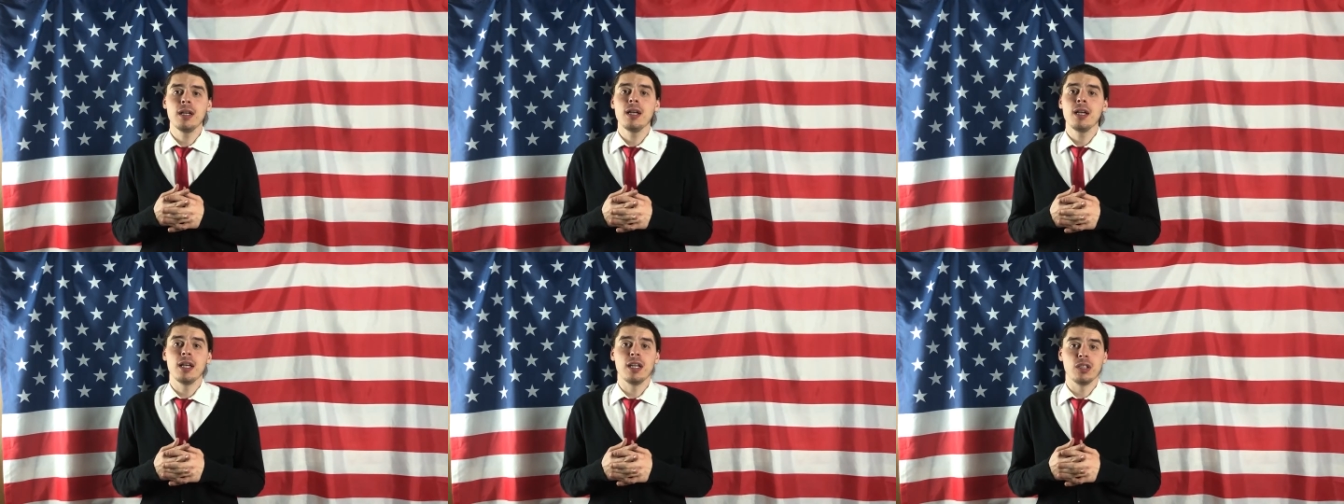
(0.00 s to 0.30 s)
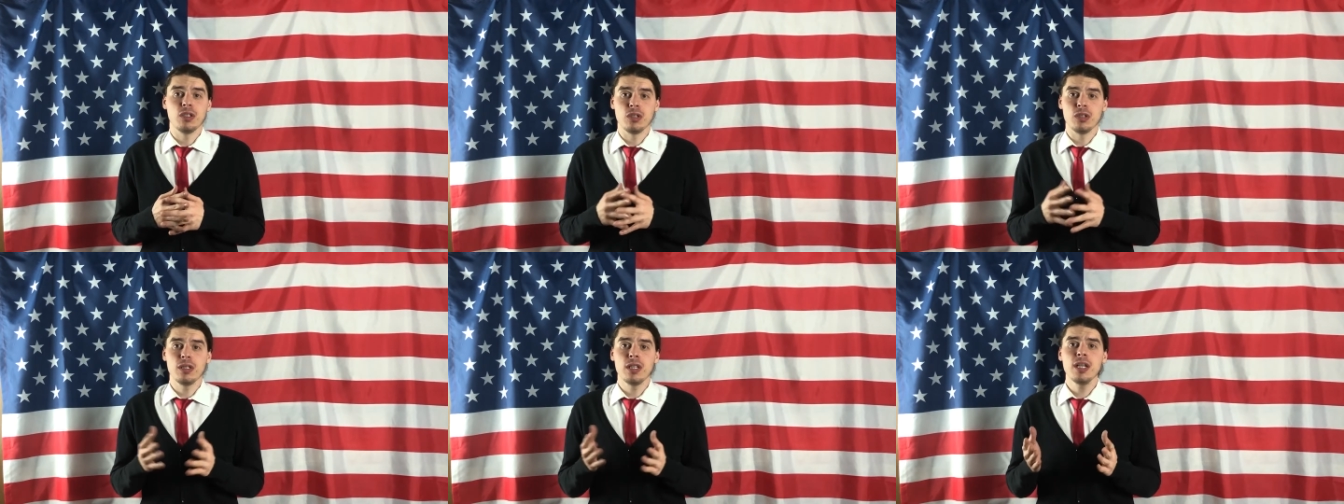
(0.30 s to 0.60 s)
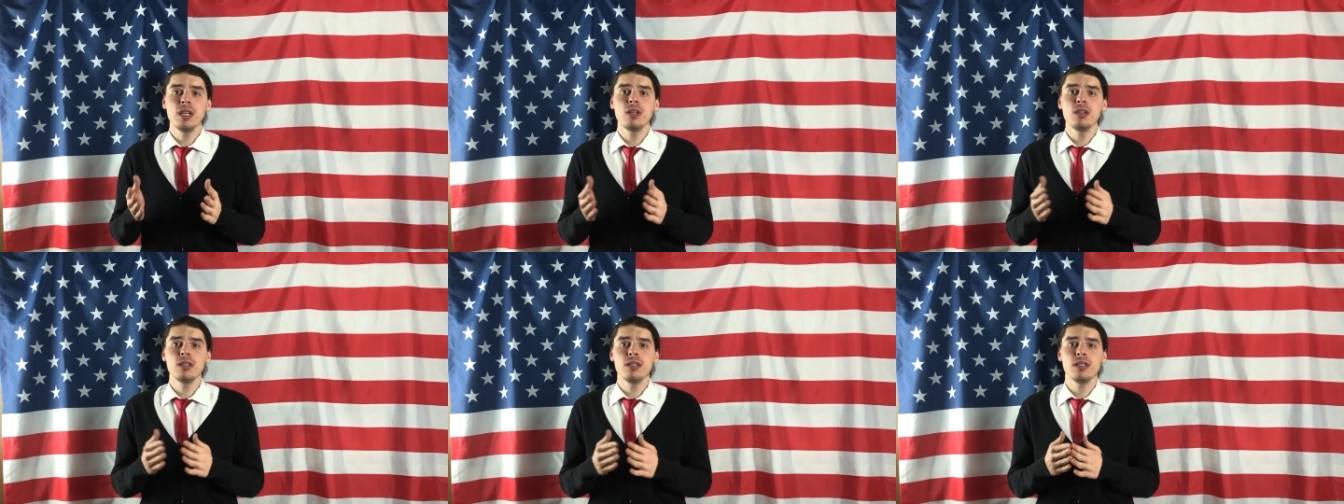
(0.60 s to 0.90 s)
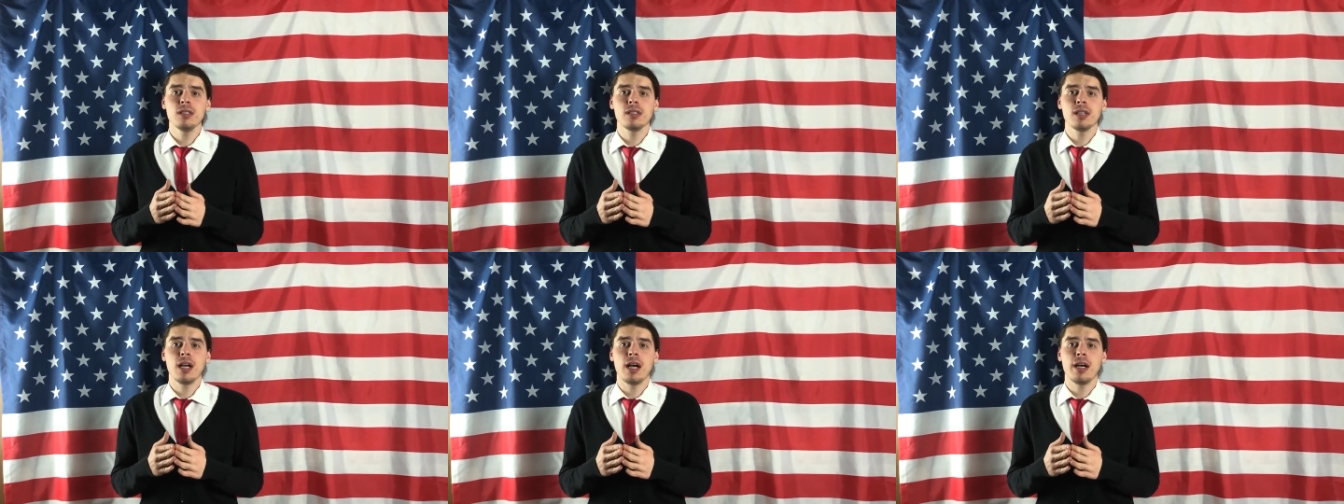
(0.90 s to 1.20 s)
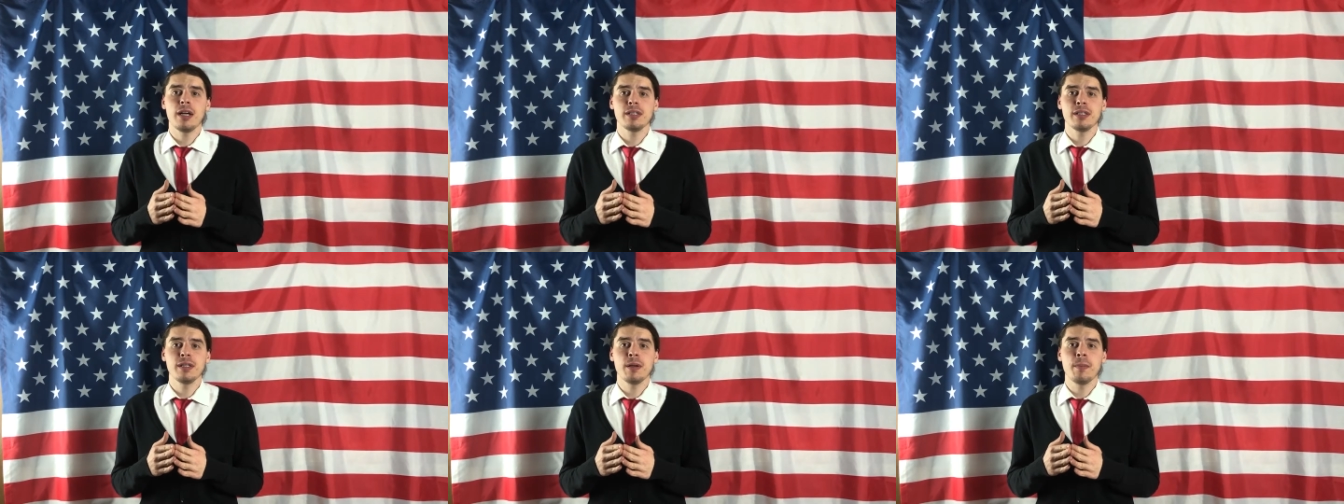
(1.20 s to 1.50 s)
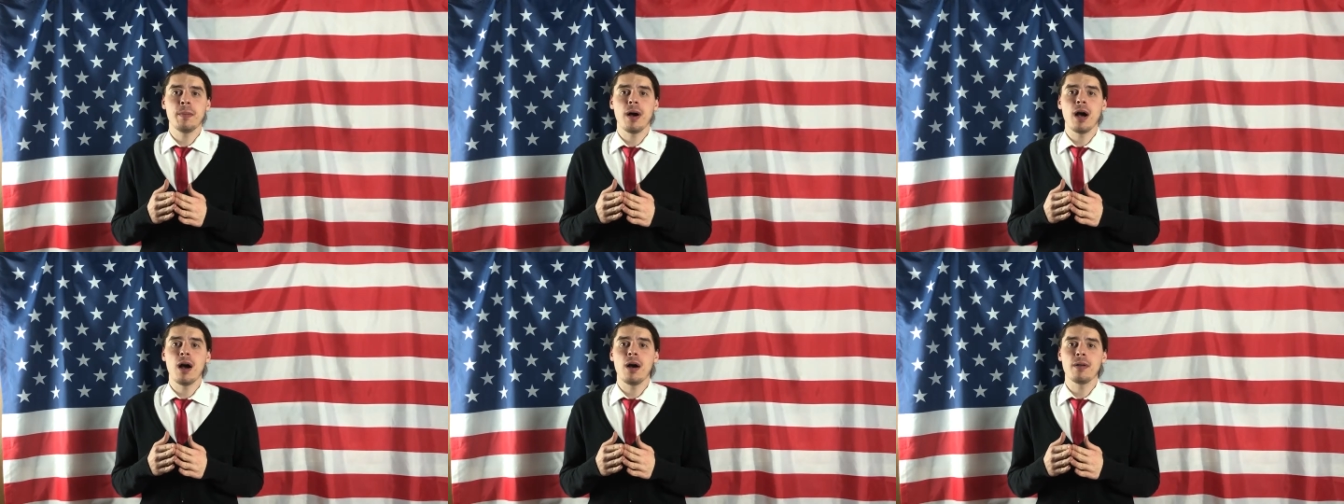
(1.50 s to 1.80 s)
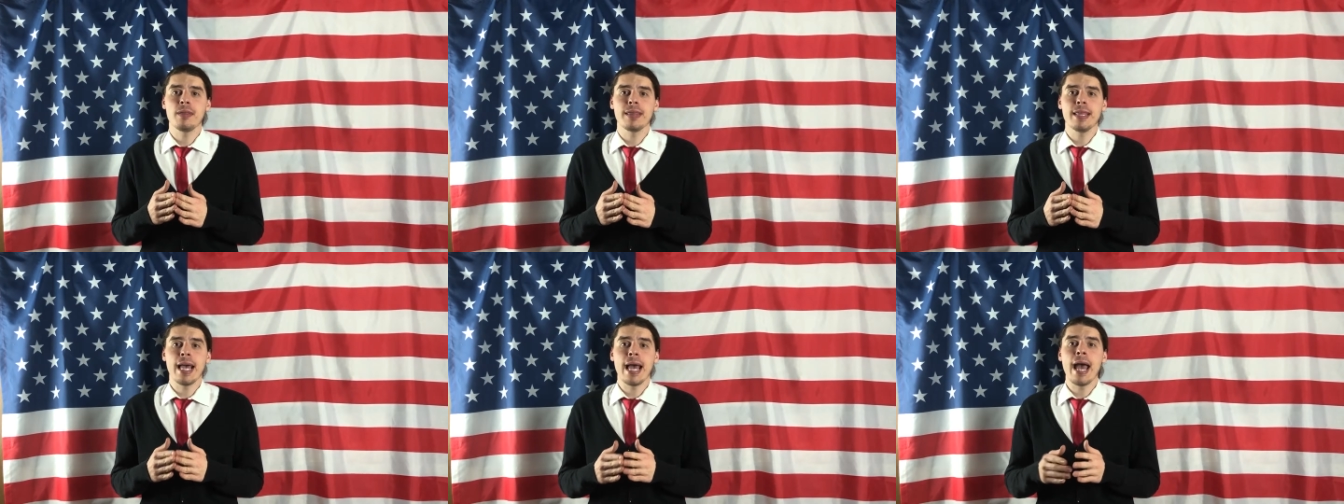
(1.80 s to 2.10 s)
And today I'll discuss
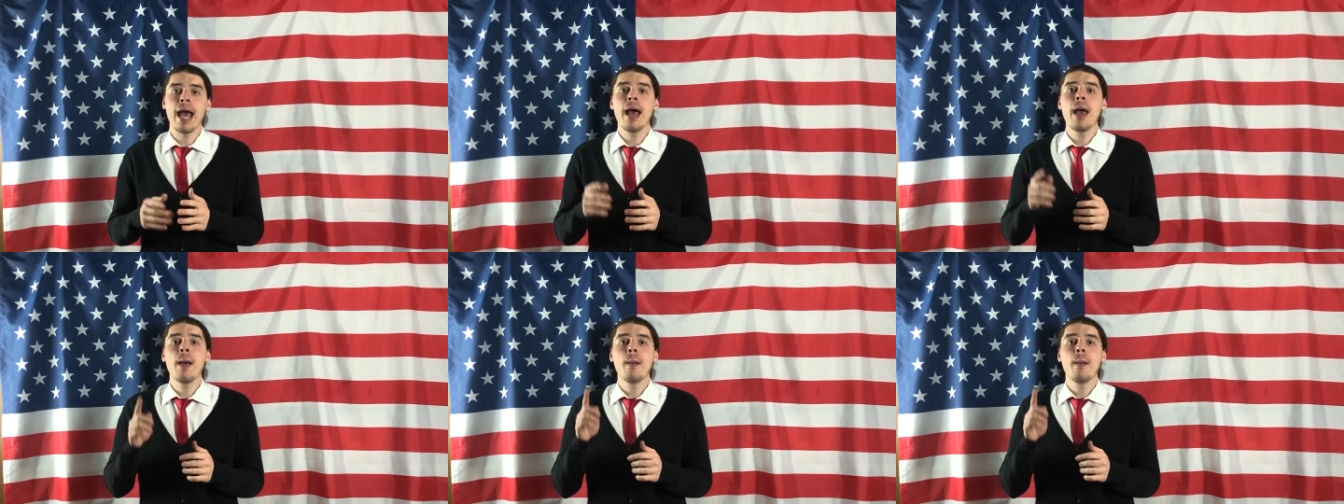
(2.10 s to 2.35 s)
about the